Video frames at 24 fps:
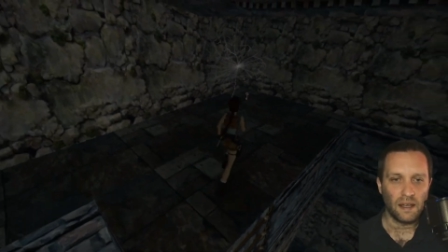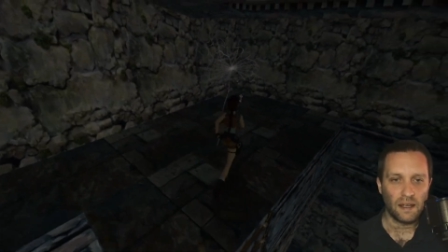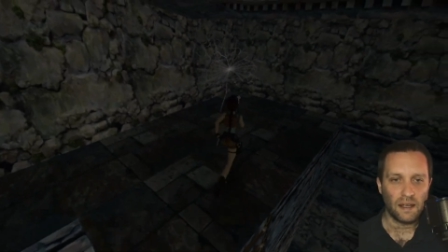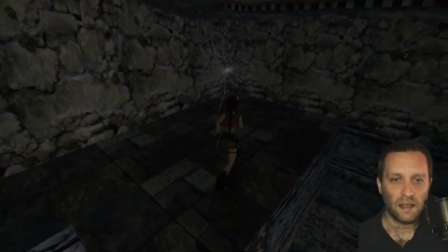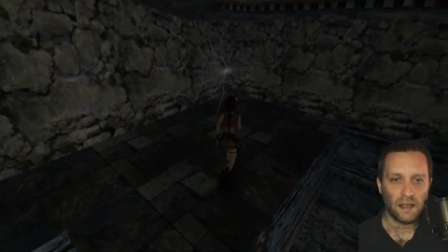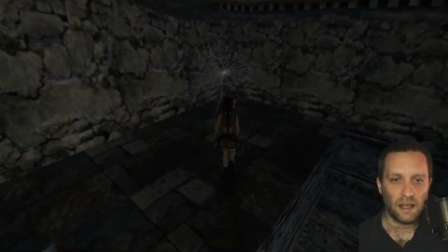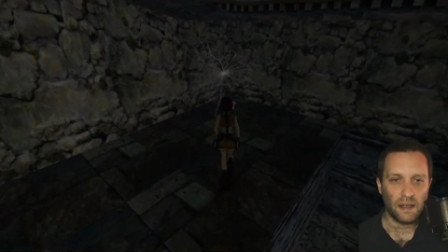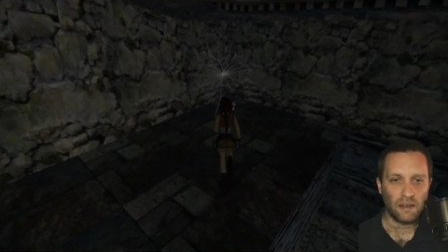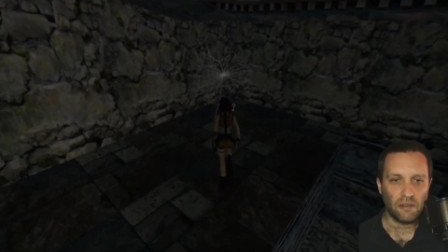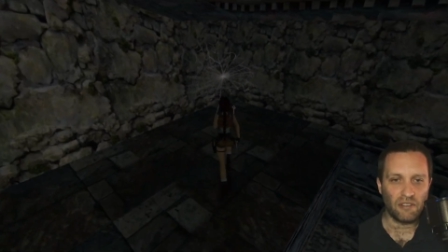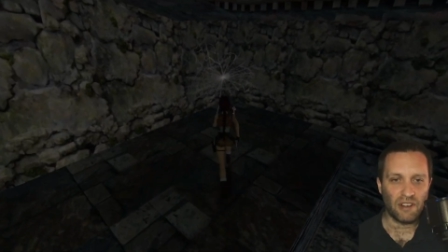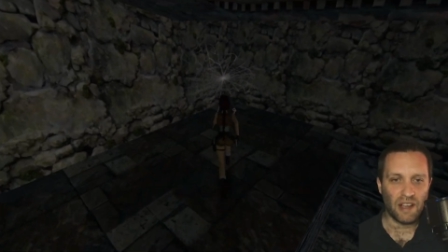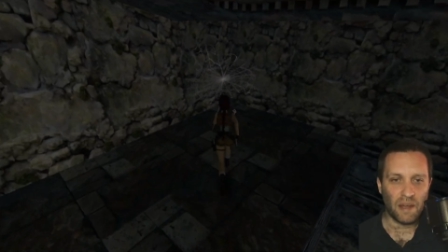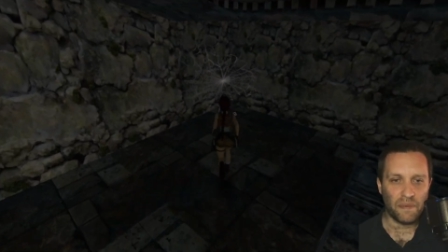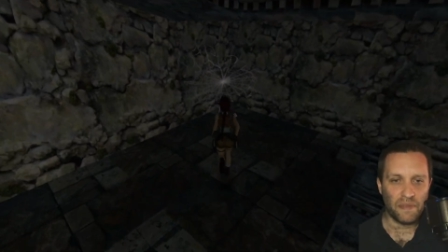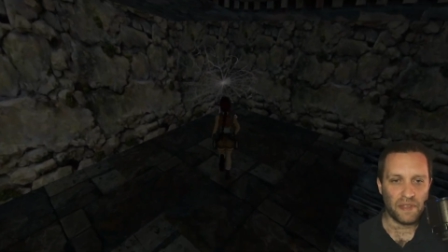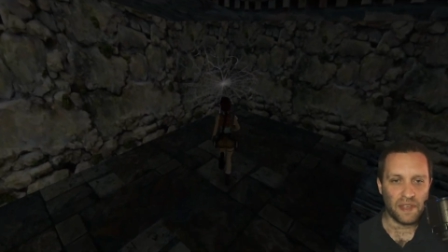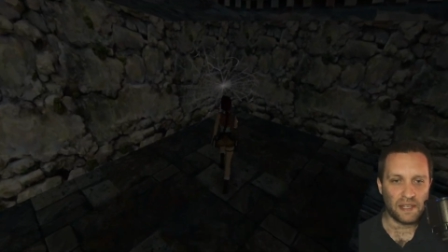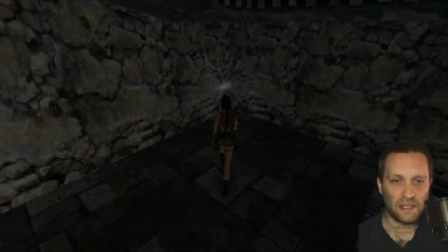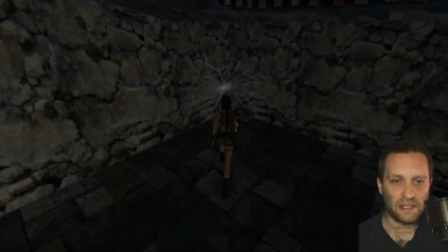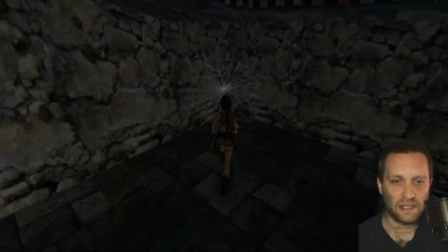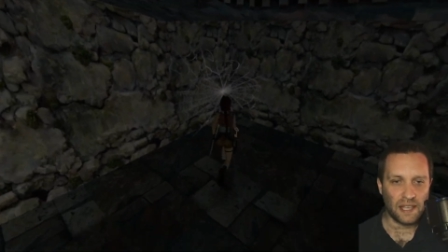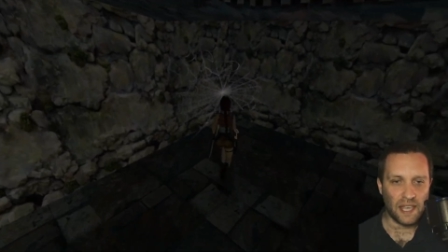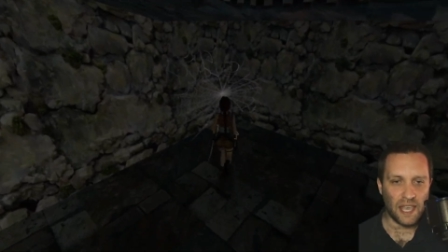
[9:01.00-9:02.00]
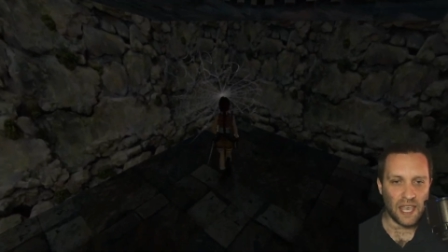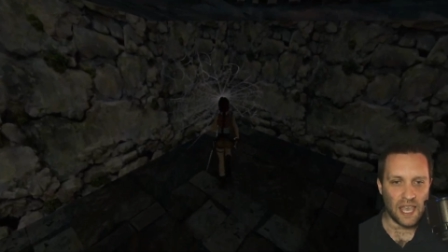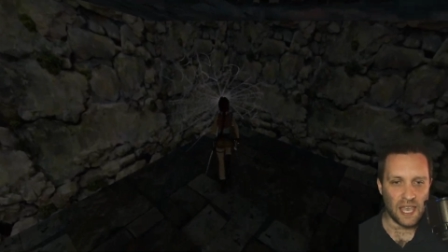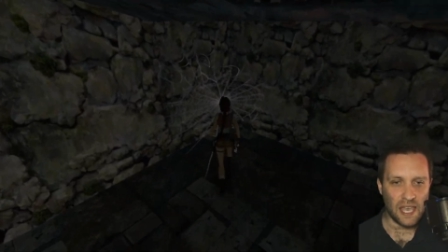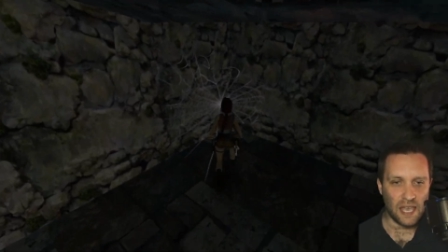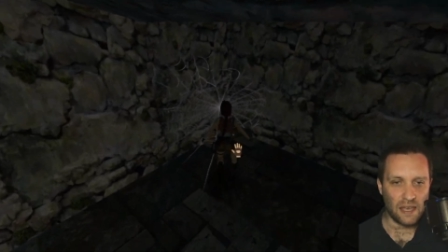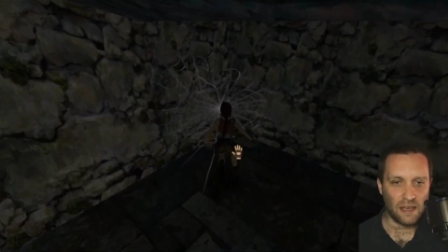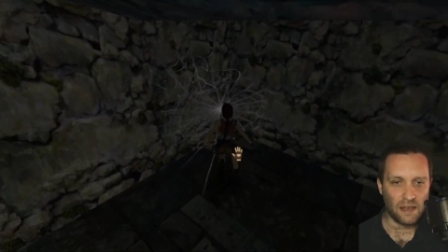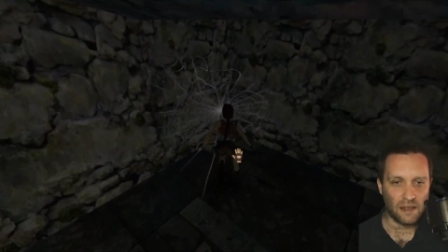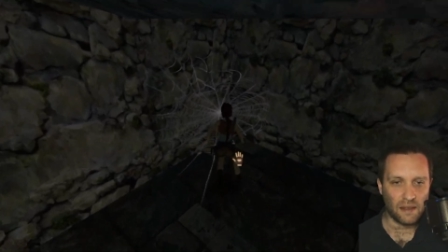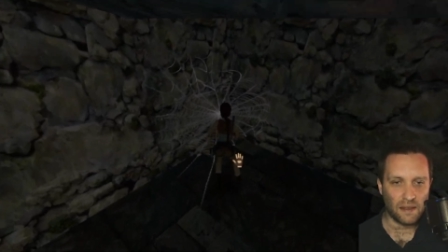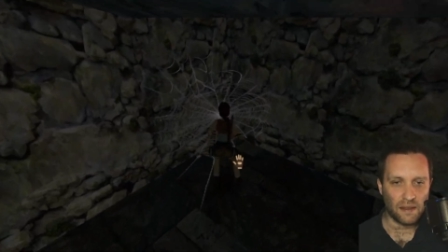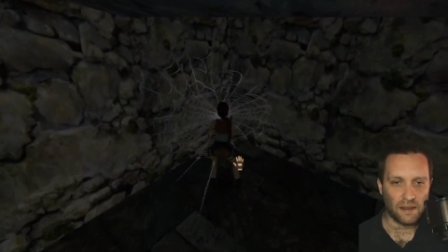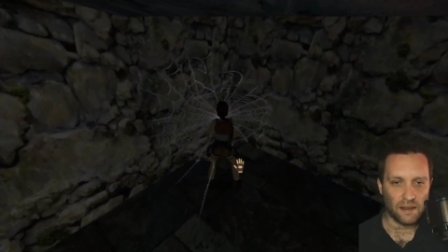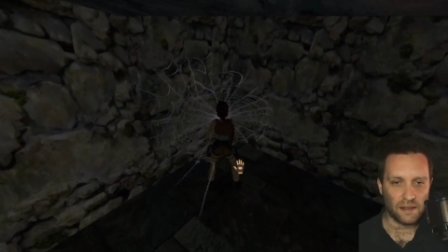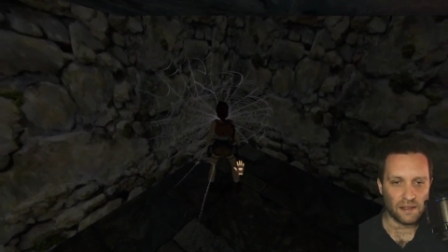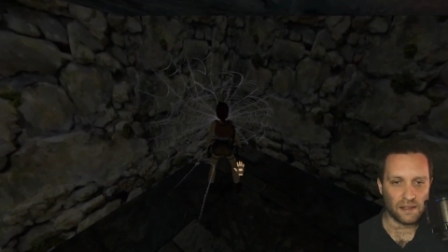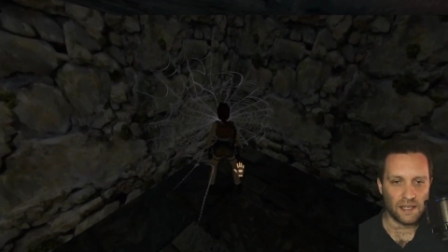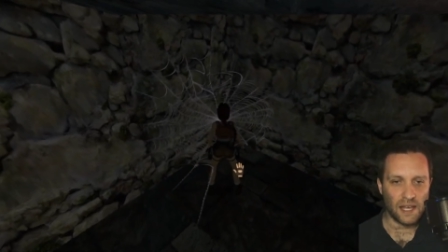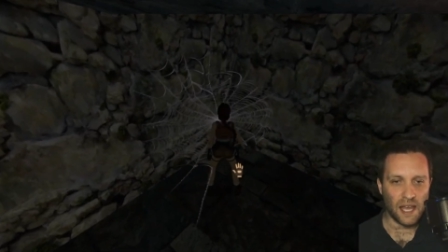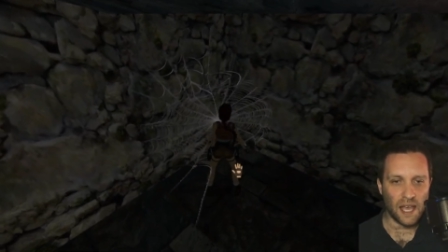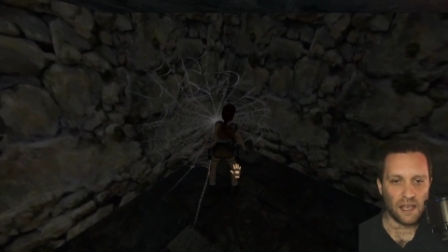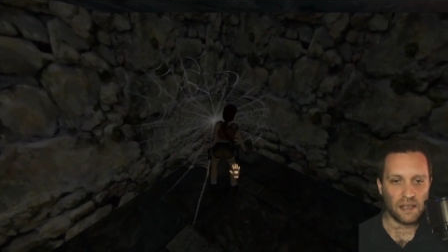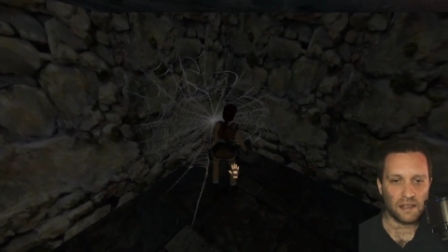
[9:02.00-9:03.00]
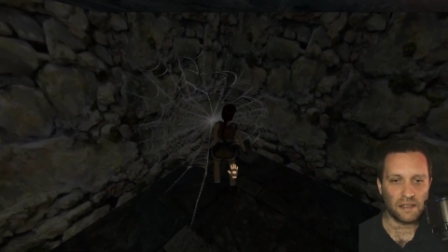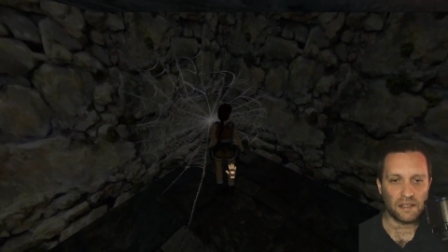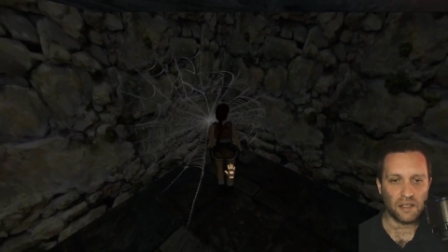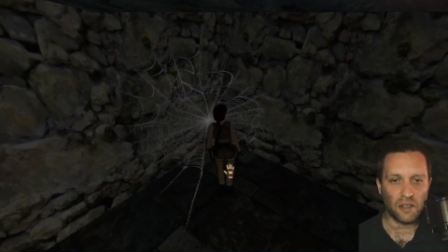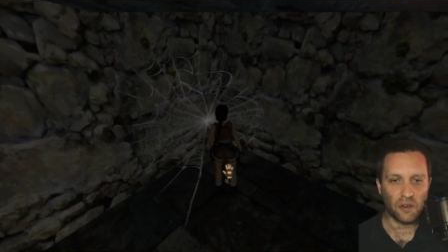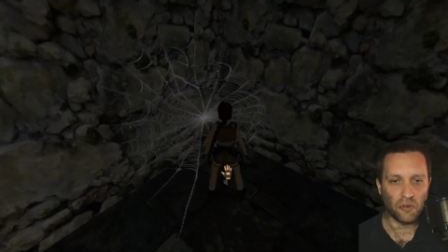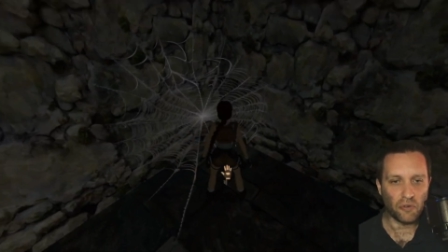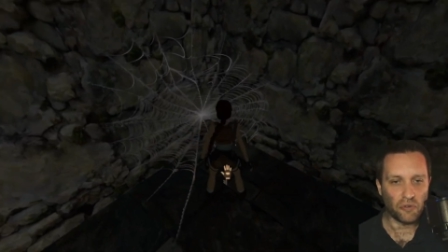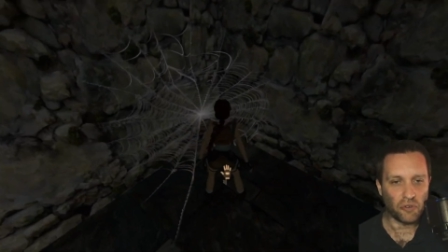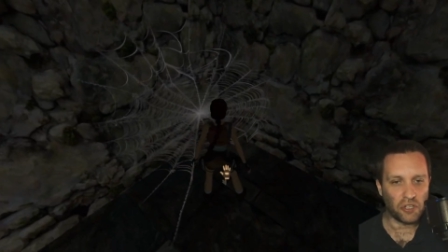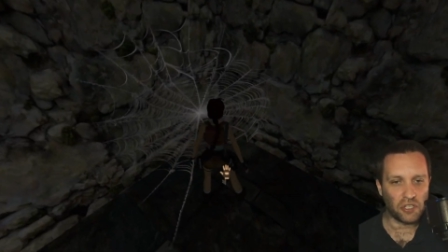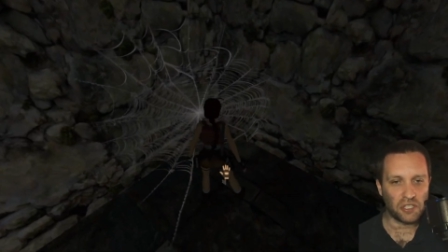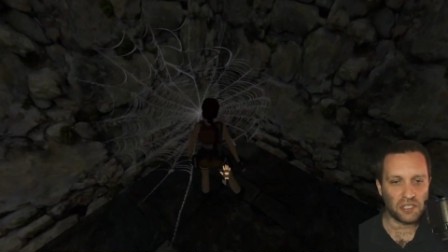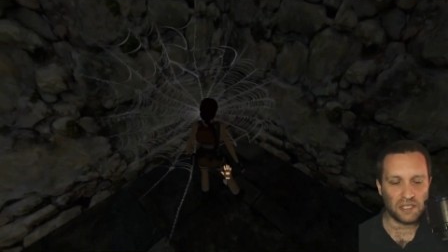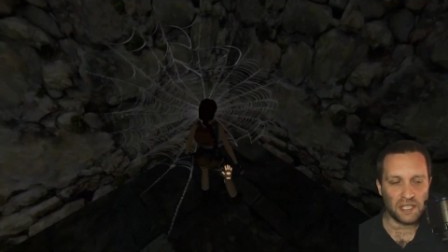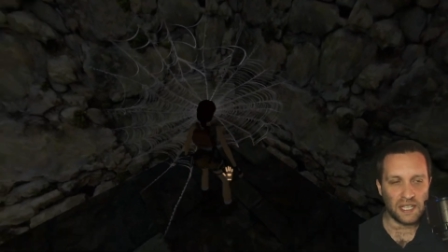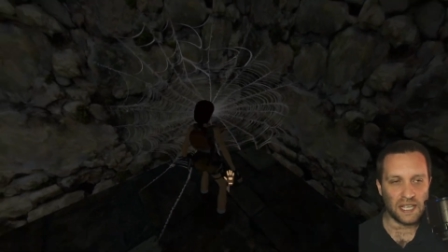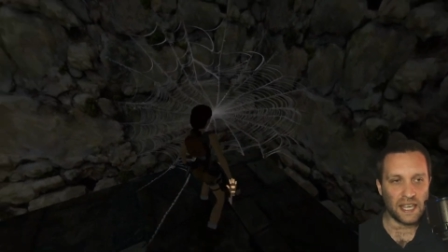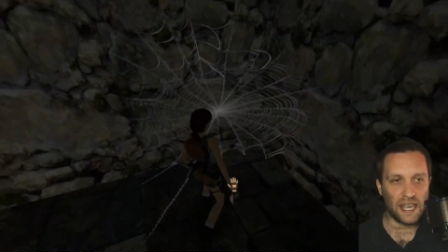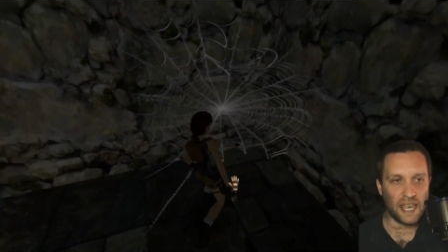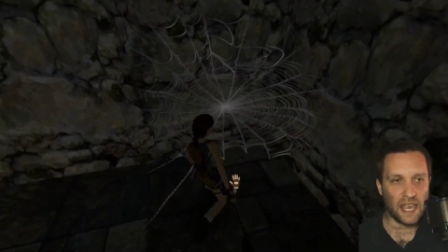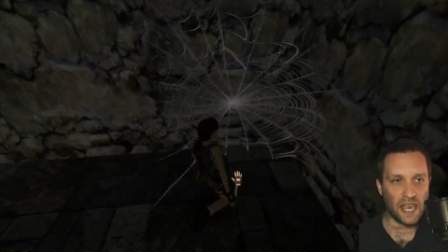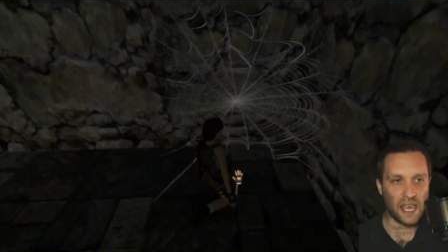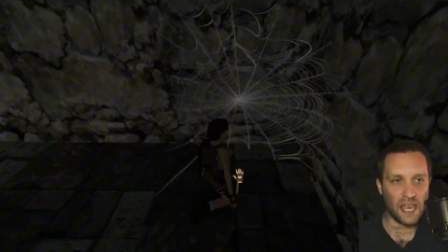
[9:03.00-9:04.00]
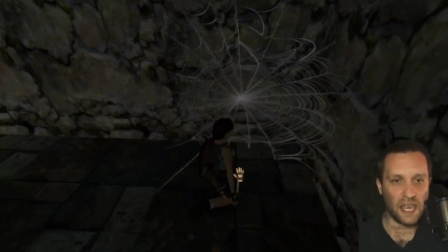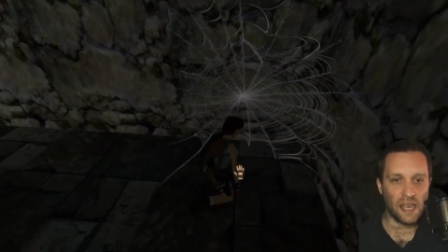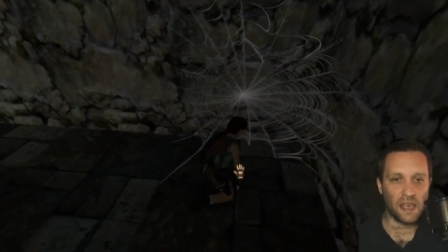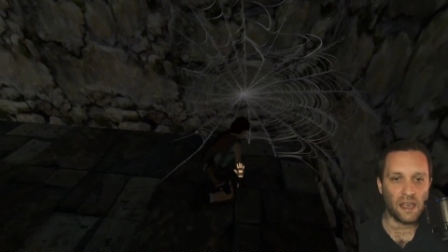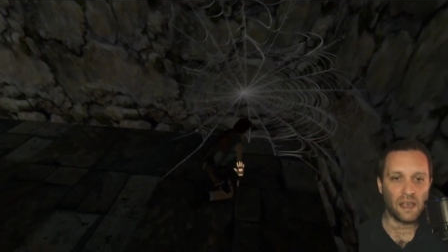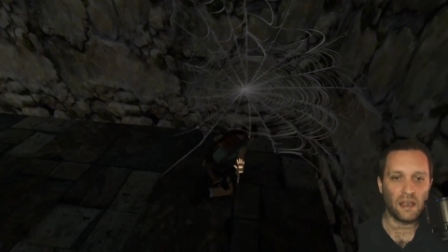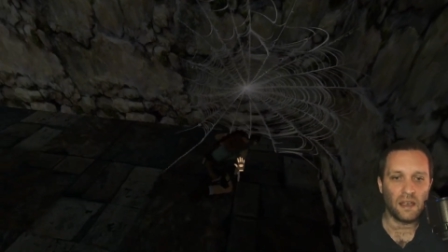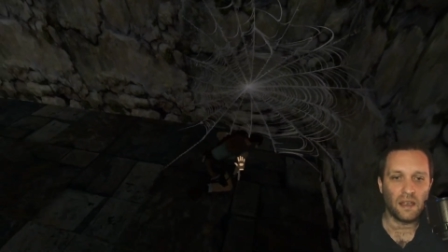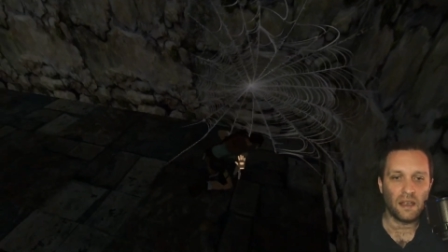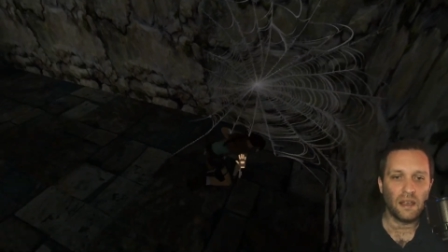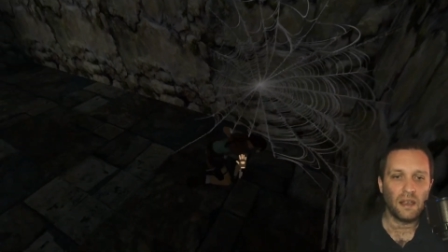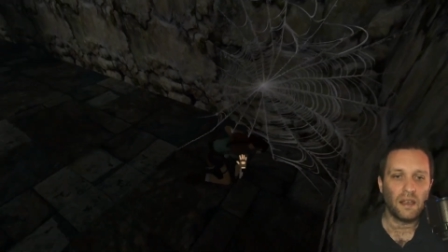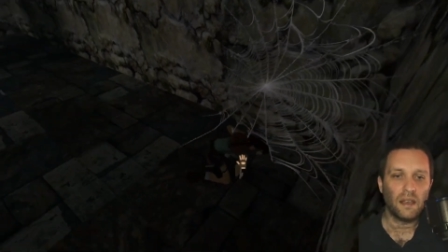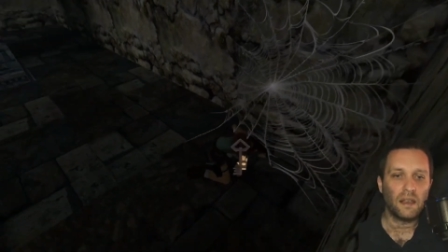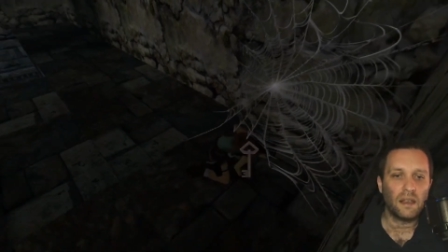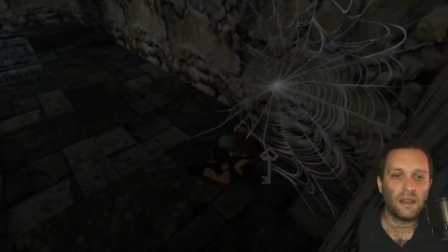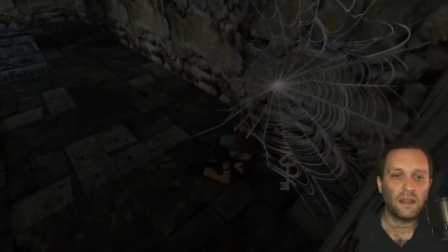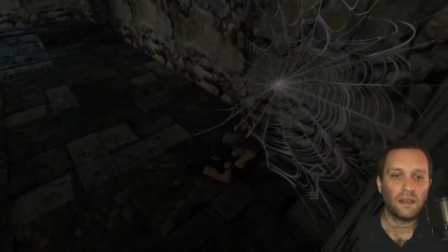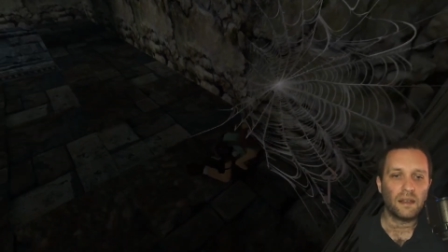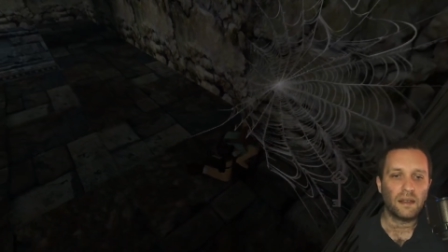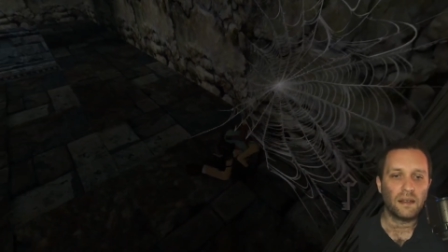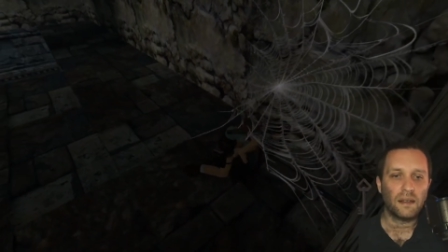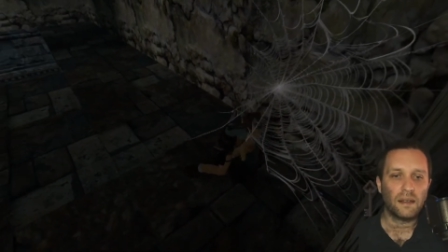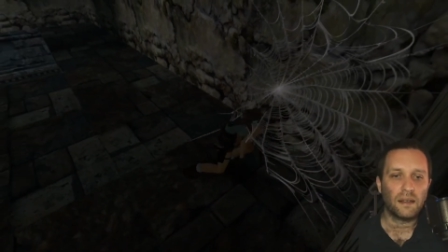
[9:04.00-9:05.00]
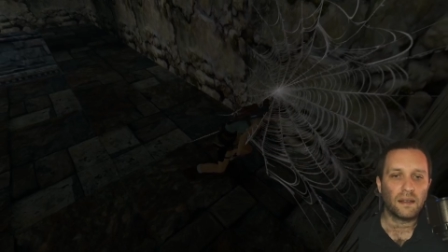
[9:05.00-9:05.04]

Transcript: And grab this key. It's a nice rusty key. Now